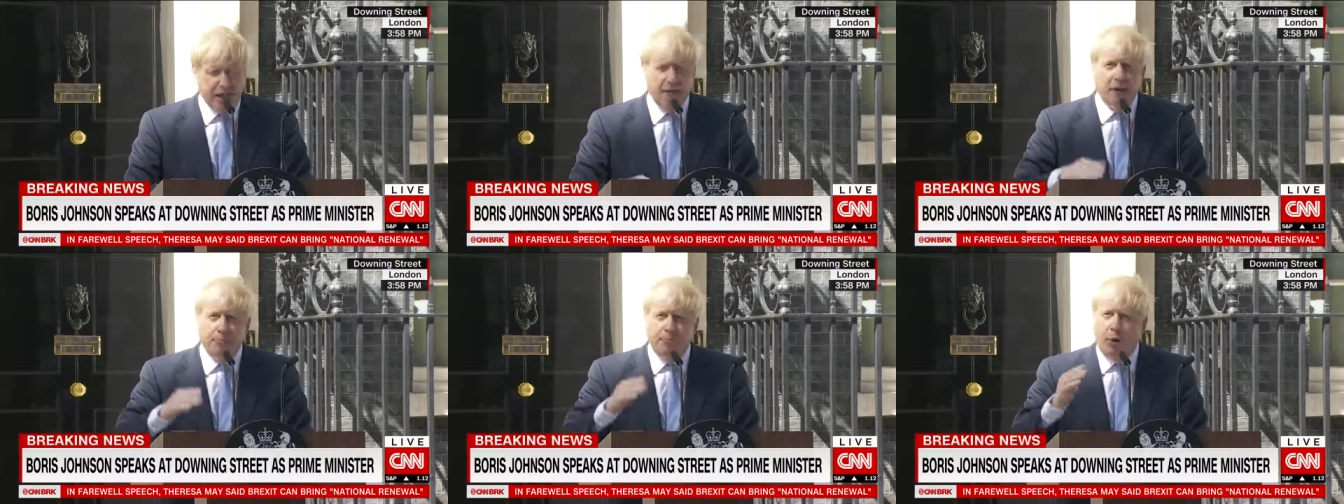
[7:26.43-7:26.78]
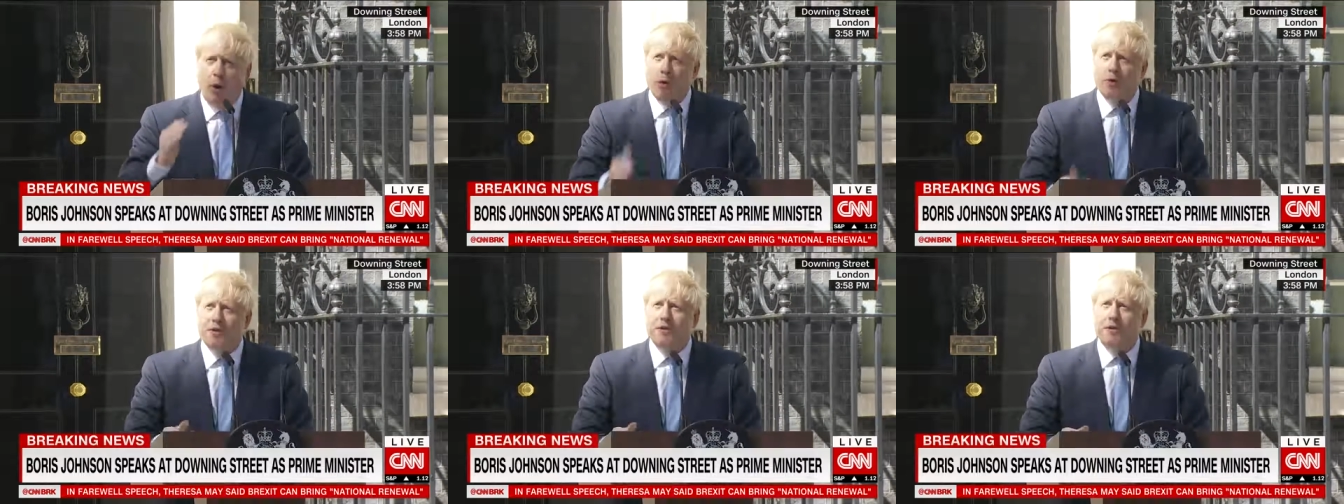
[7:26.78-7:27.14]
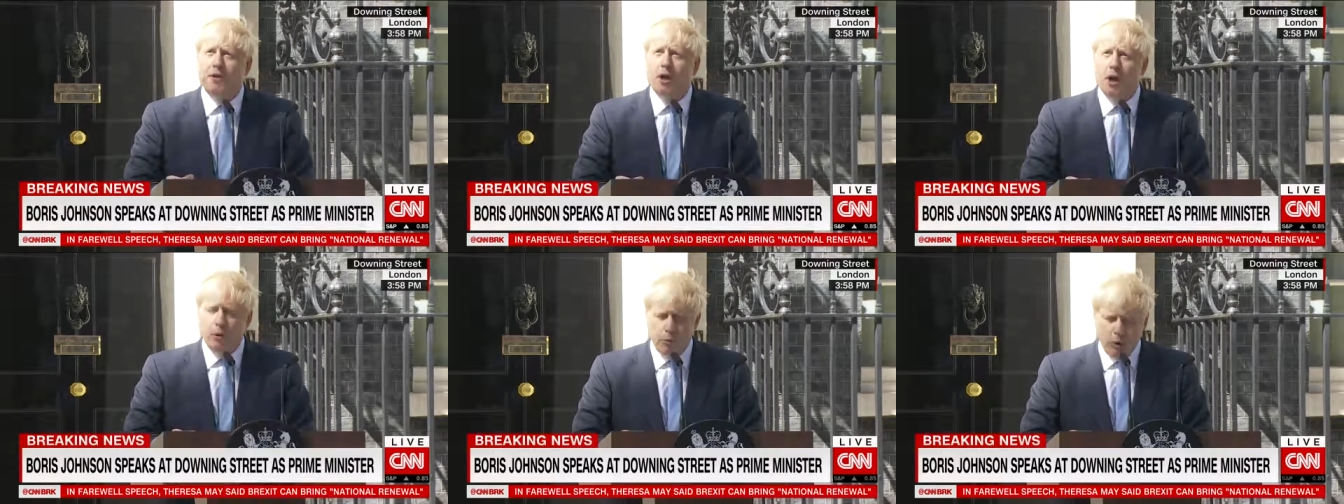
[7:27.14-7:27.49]
And the ports
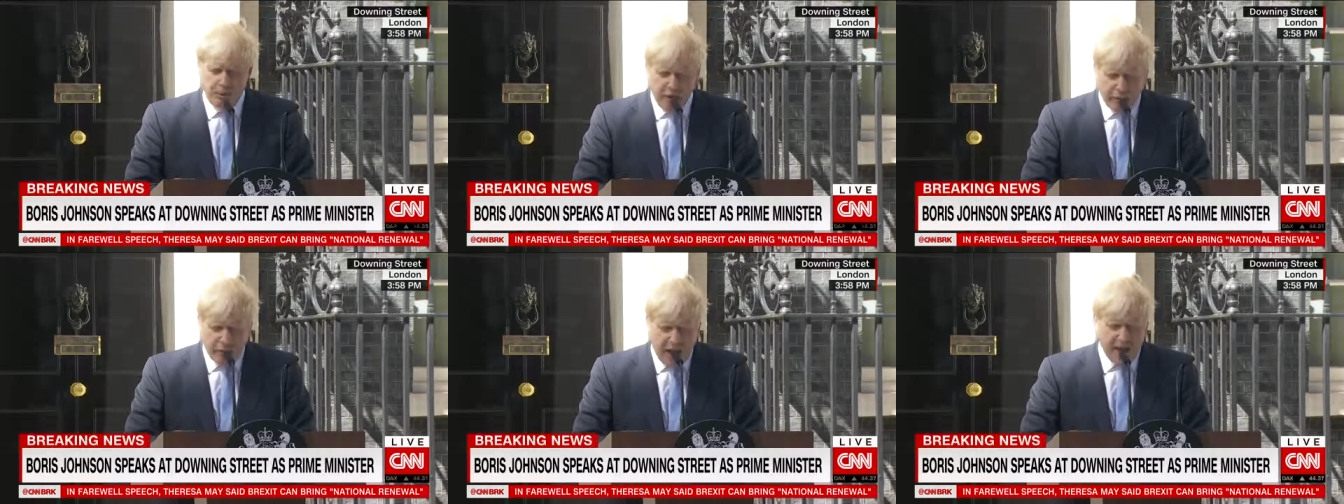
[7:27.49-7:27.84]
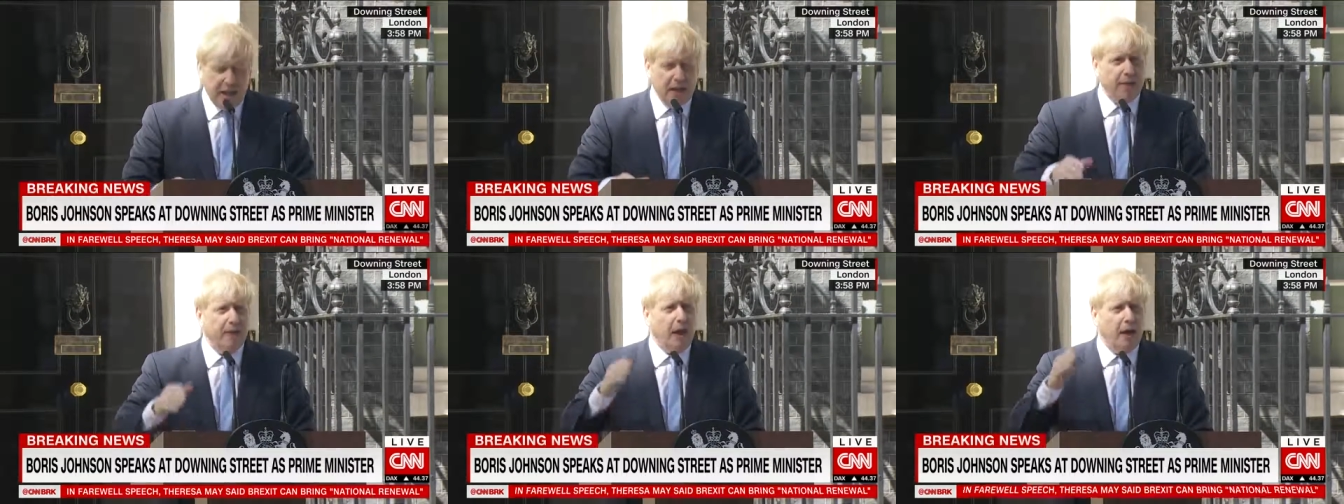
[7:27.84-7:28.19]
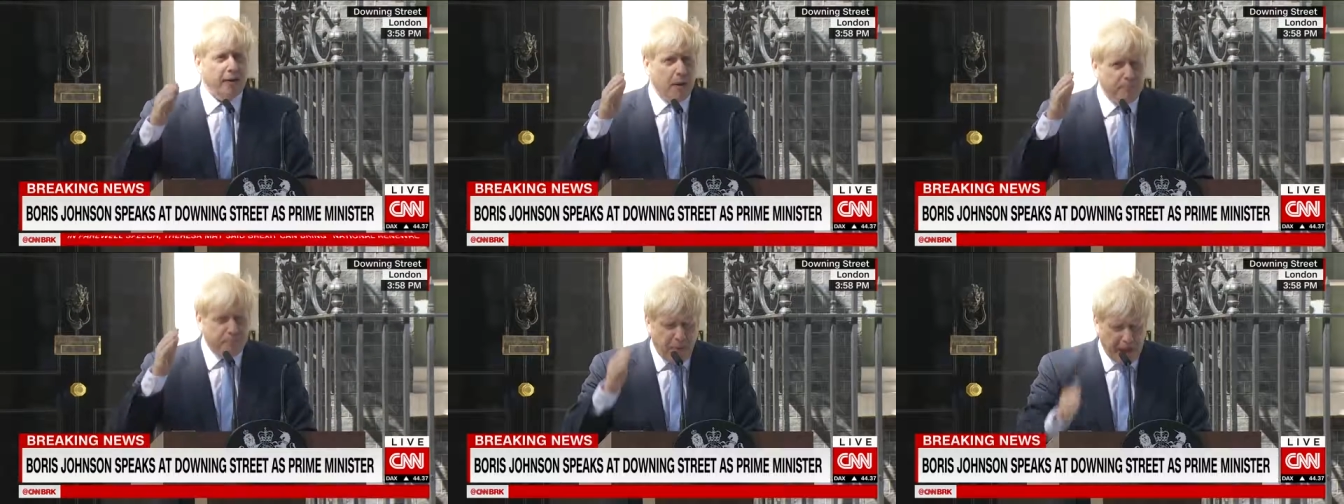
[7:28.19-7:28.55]
will be ready, and
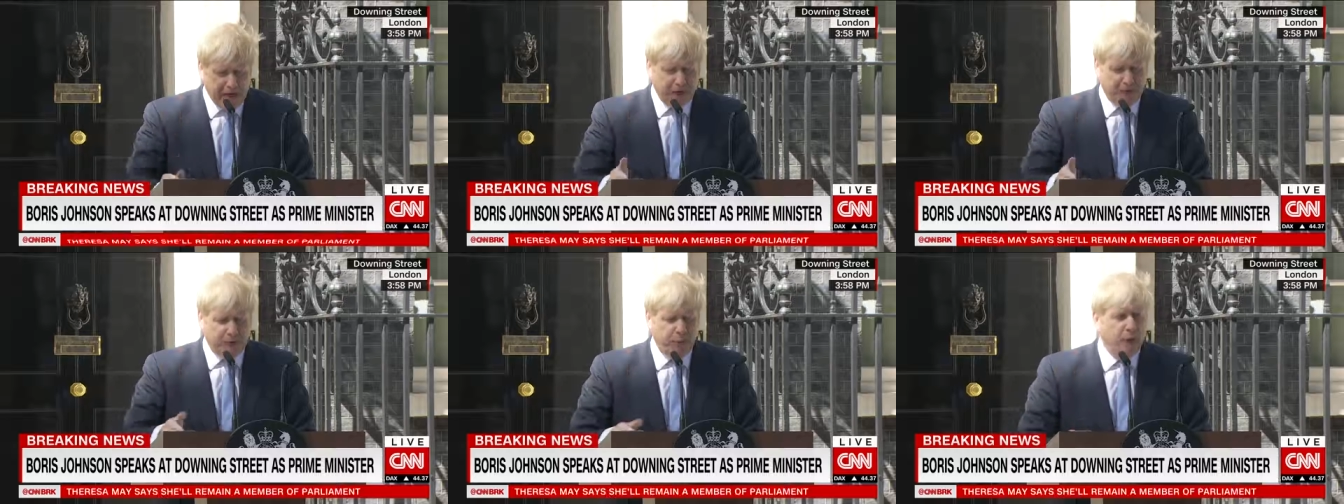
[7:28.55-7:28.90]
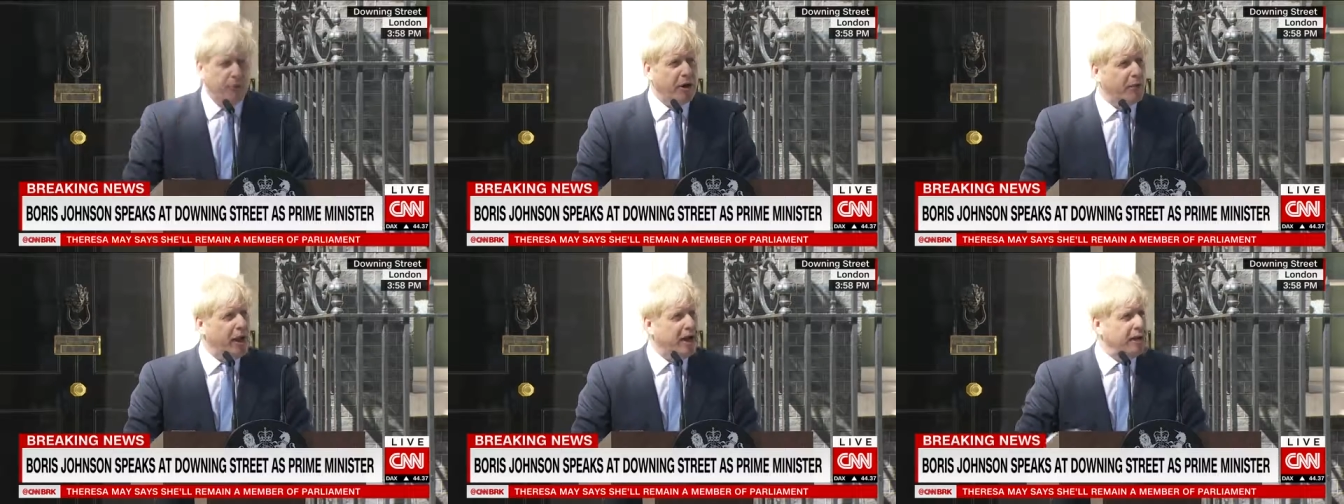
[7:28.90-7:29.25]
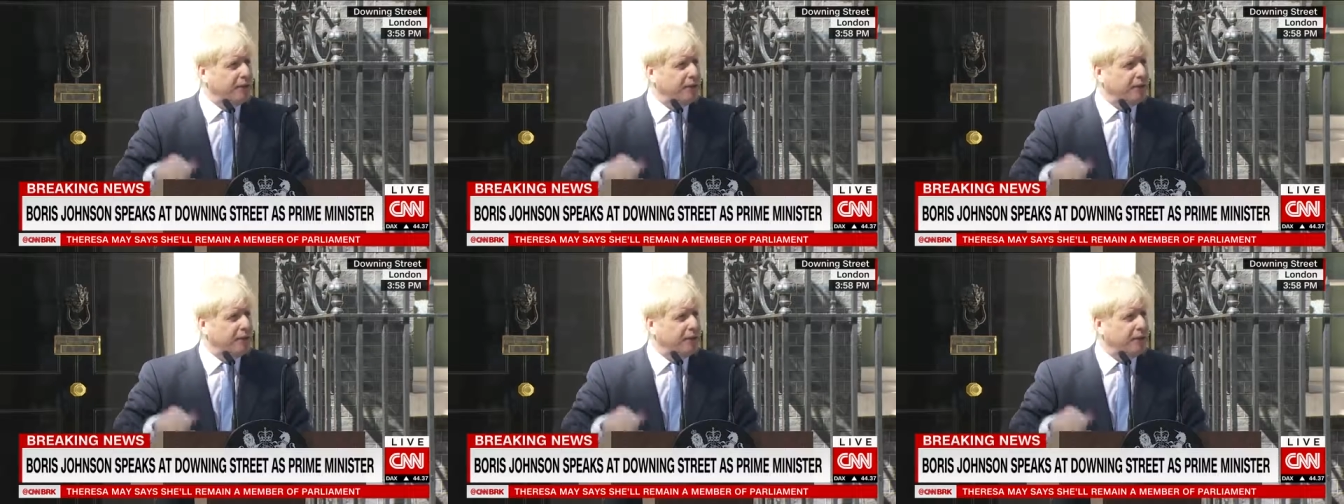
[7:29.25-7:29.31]
the banks will be ready,